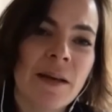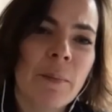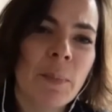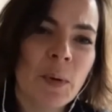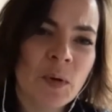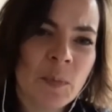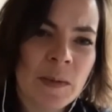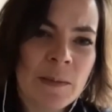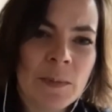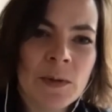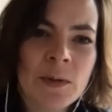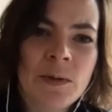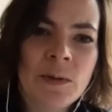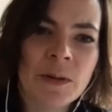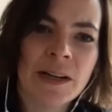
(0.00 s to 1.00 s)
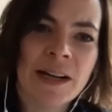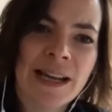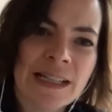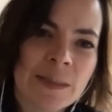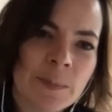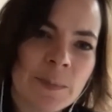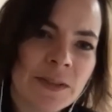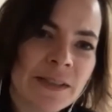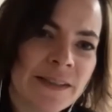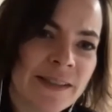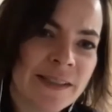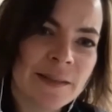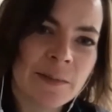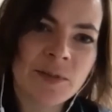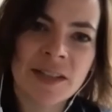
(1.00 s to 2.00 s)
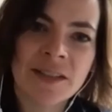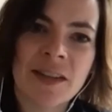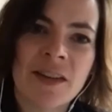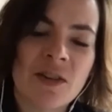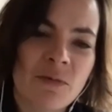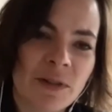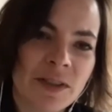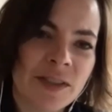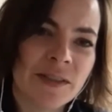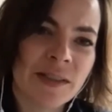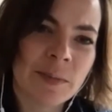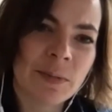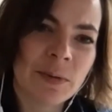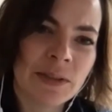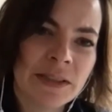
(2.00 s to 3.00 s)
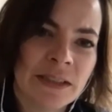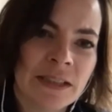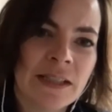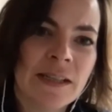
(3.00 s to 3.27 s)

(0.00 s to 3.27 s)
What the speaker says: Both people who are expert in the subject that you want to explore,